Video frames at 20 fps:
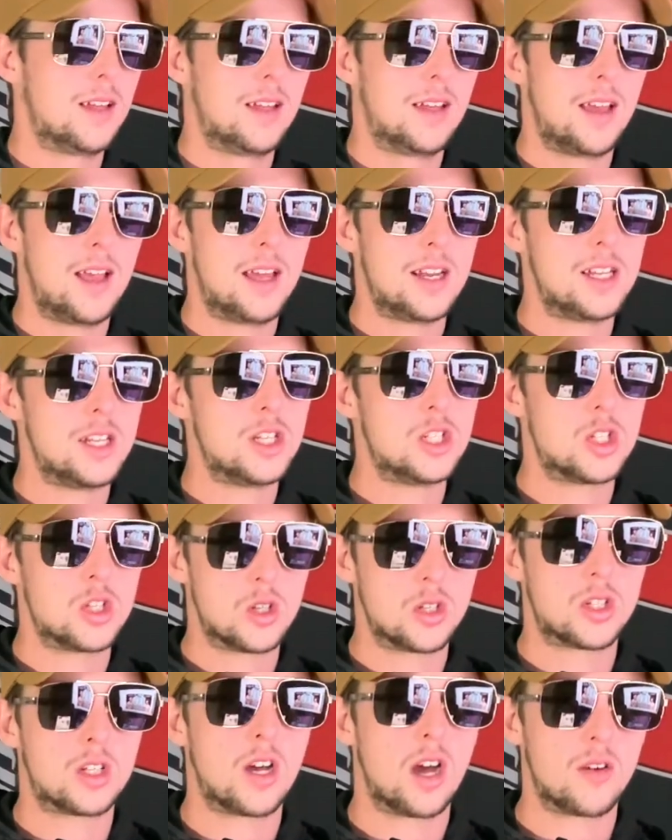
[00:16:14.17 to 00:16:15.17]
And he
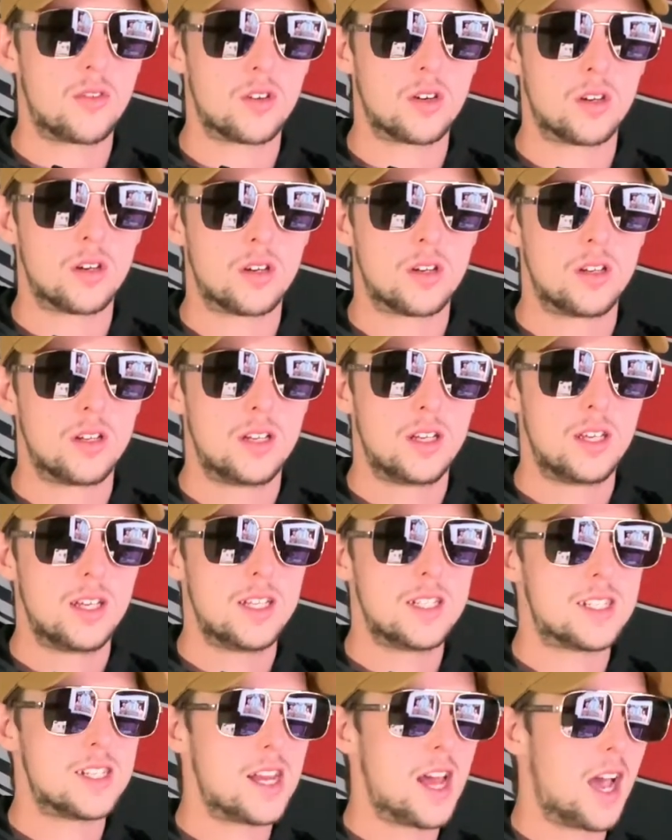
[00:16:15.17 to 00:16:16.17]
should cover
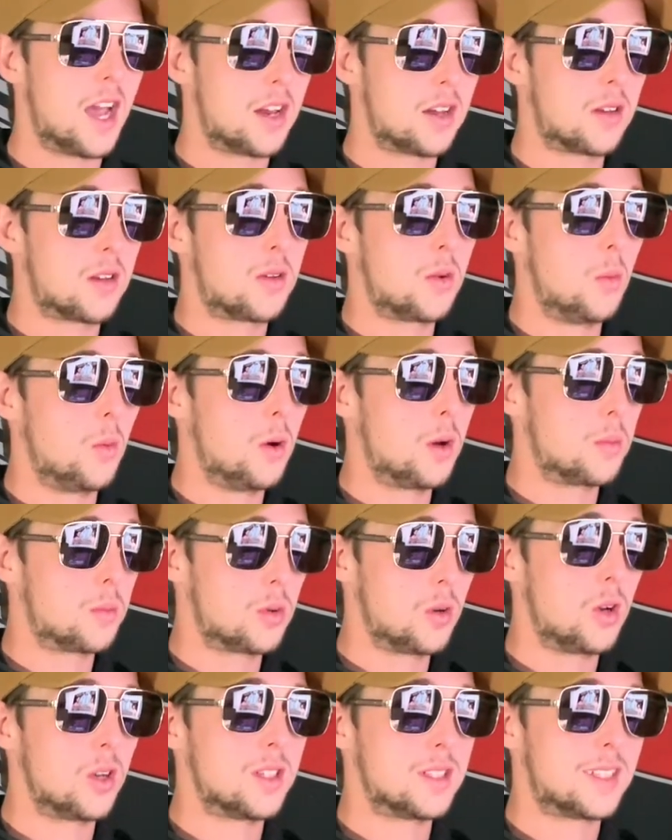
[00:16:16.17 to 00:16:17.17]
his 9-1
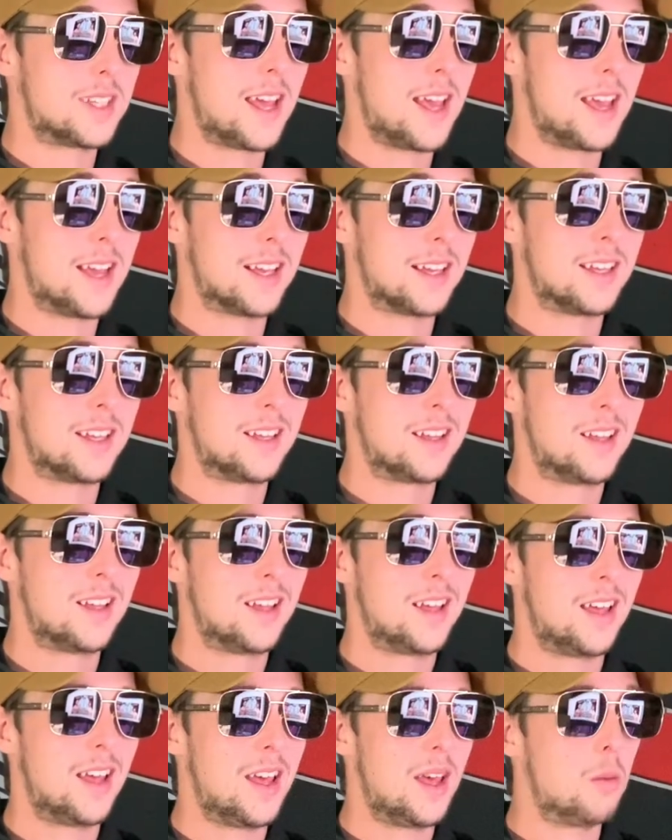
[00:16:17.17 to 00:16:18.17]
price tag
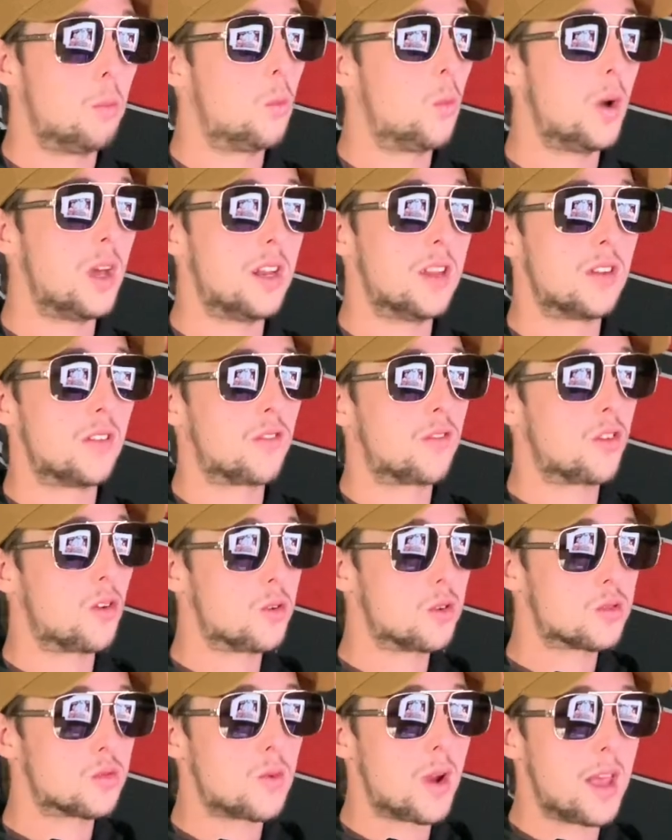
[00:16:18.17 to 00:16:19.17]
and win in the
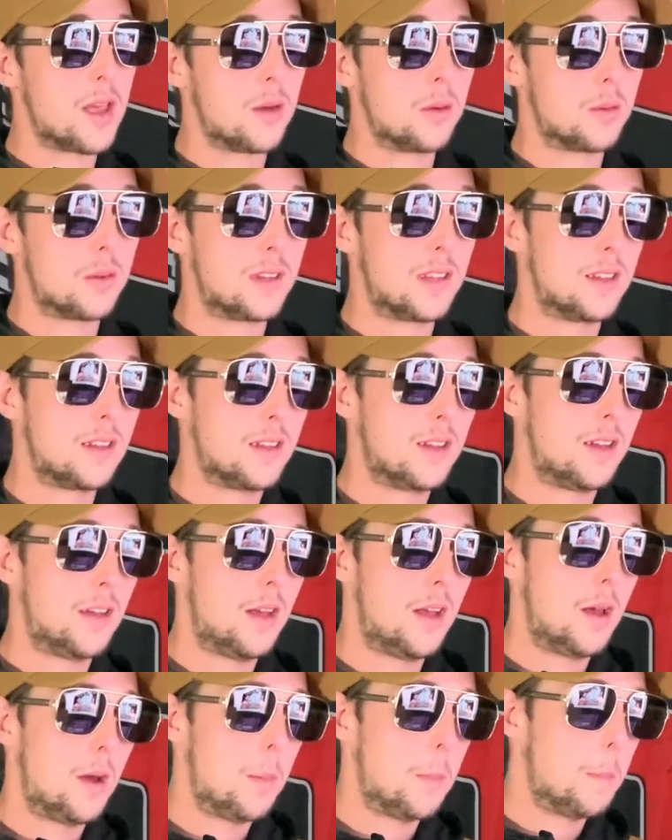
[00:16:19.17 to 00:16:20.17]
first round
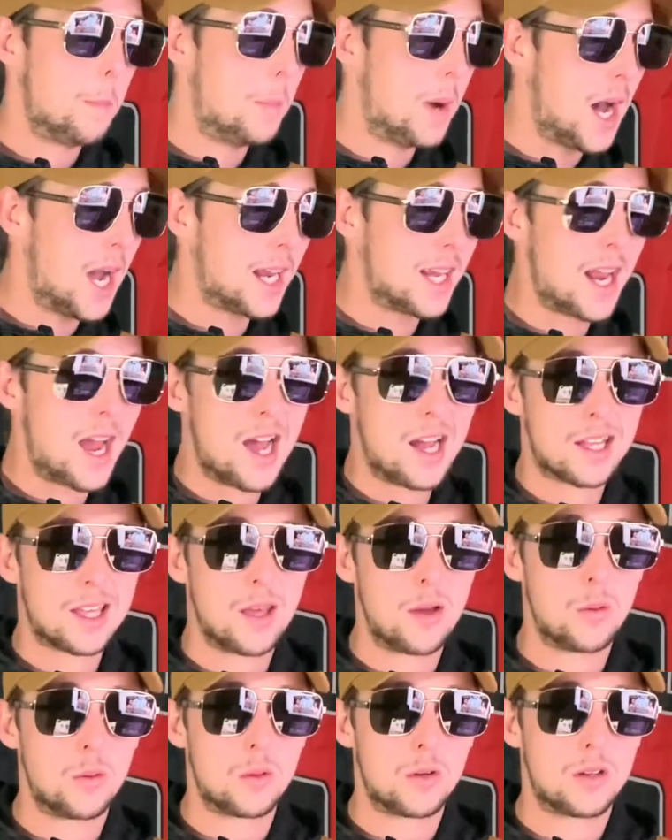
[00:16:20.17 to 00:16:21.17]
by
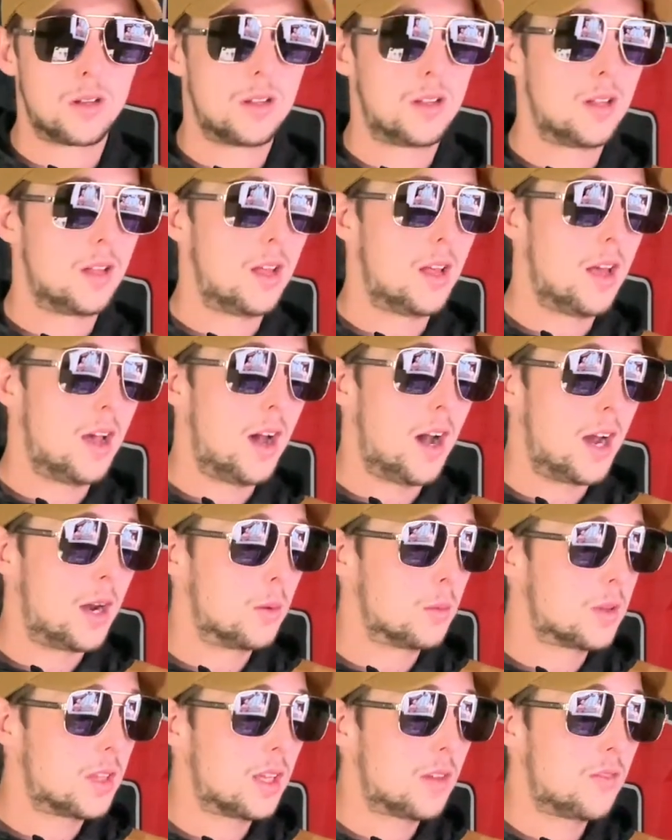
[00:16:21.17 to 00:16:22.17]
knockout. I
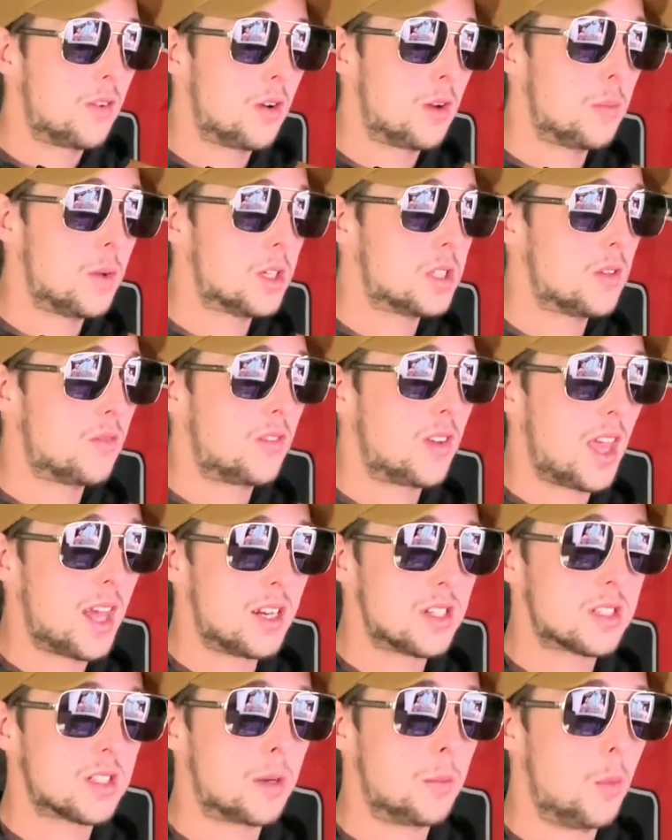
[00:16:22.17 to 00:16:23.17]
don't think very much of
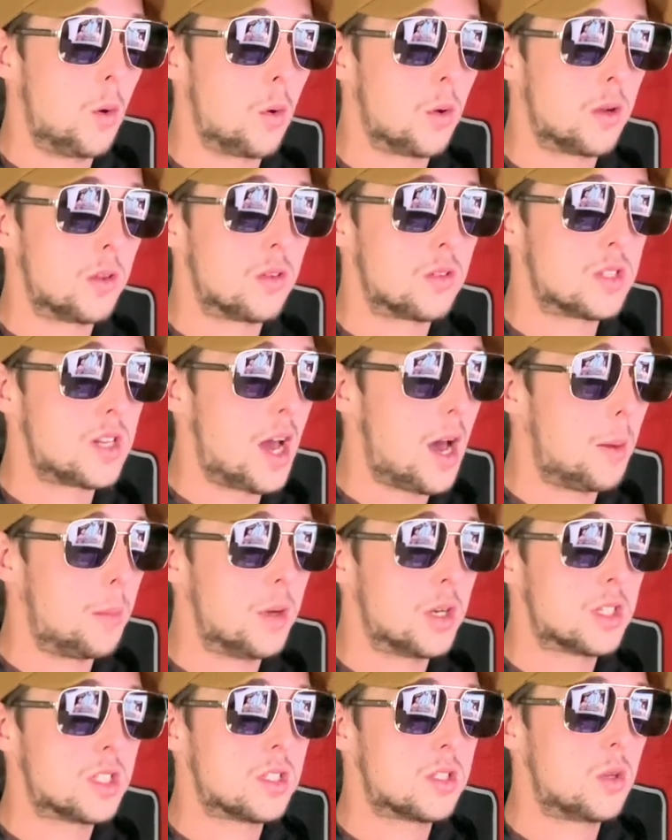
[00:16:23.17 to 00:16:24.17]
Yanis Ghemmouri. There's not
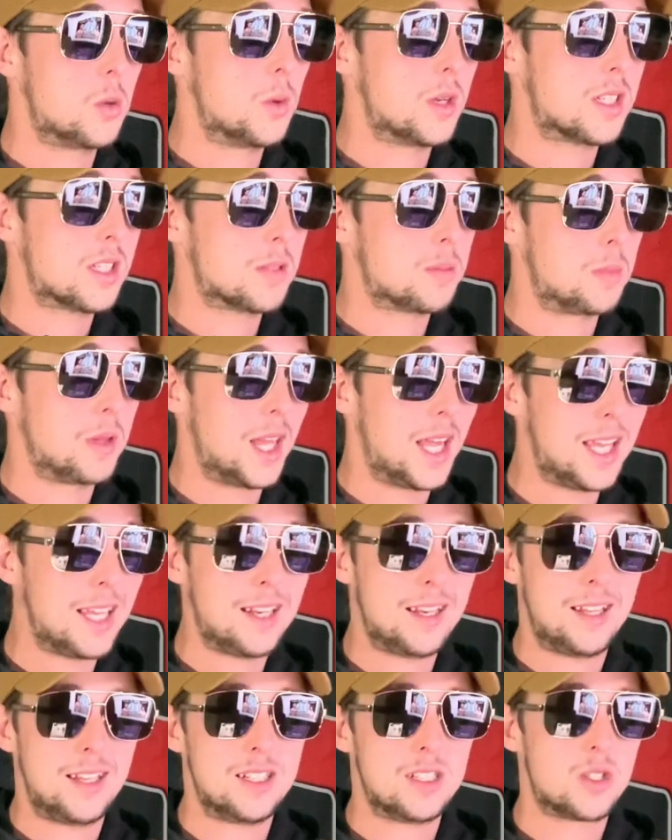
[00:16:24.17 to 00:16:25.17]
much to
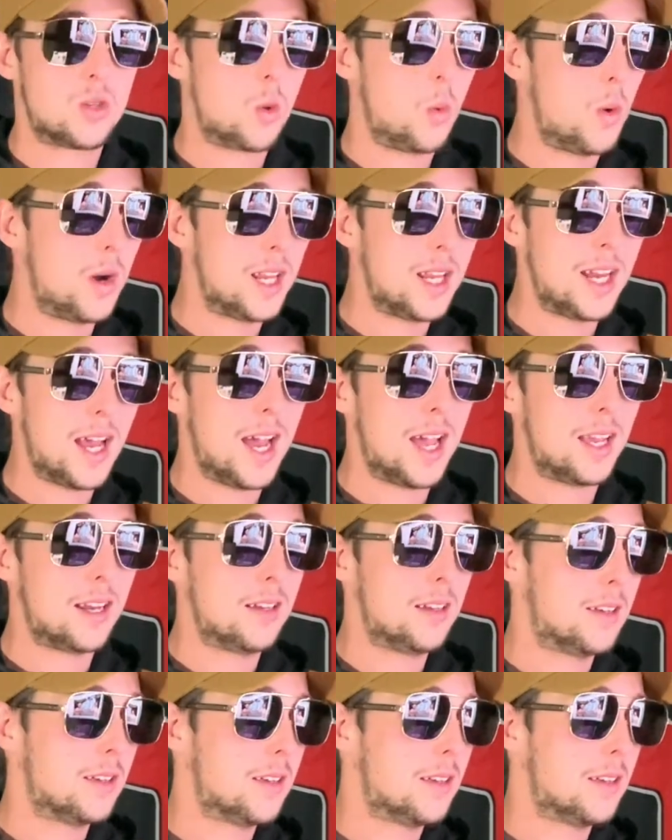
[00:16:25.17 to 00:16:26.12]
explain. He's 29.